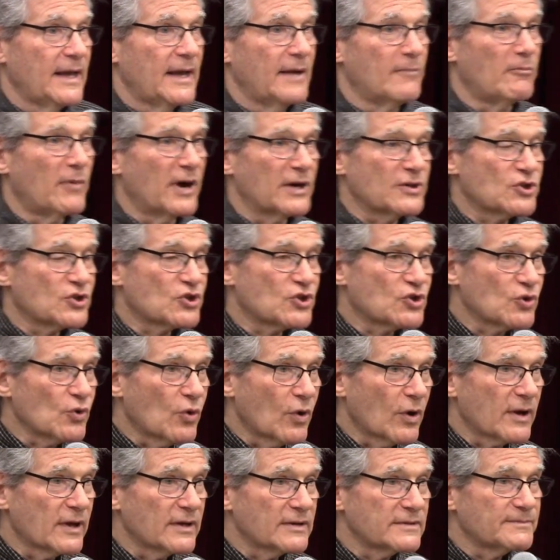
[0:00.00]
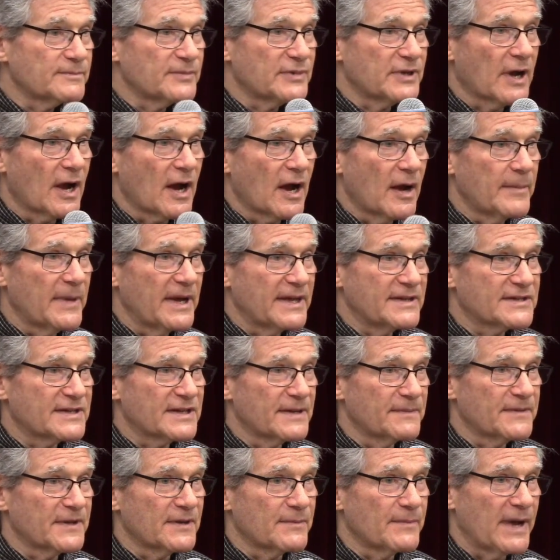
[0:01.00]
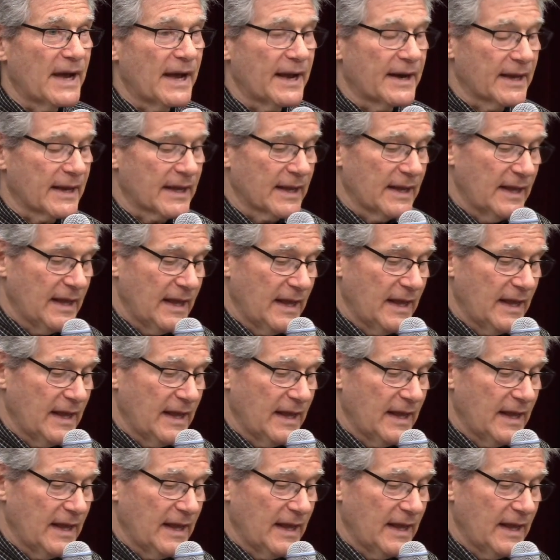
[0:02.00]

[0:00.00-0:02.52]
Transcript: Much shorter to become asymptomatic.